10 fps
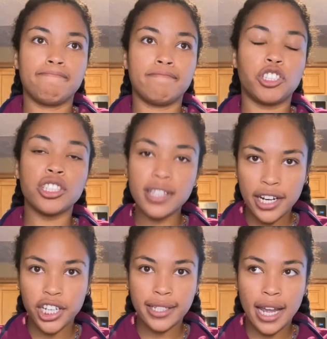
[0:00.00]
It's just not a
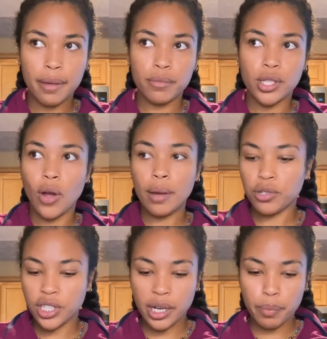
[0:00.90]
good time. So I'm
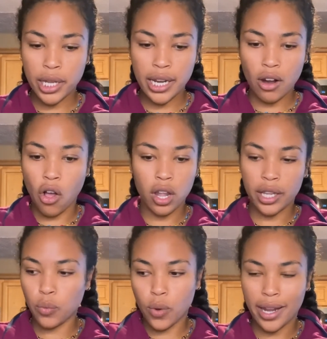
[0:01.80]
just gonna put it all
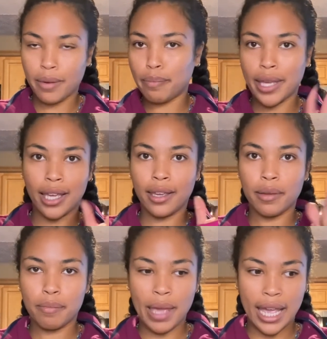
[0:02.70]
in one big
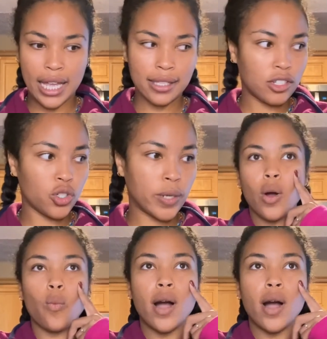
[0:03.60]
pan situation.